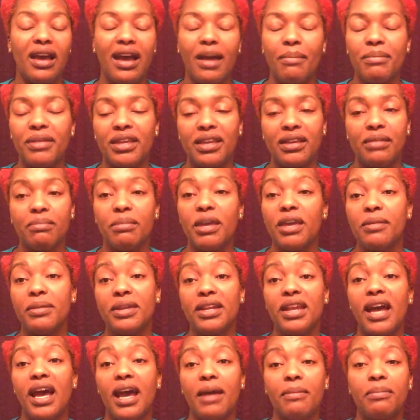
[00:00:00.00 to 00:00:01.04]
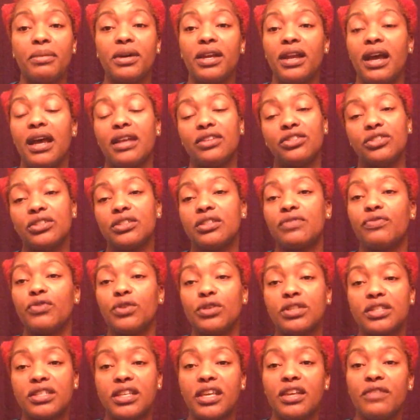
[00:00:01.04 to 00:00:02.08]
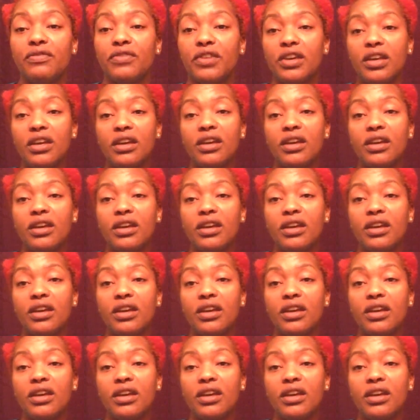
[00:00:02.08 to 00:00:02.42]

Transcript: maybe not, but I just, for safe,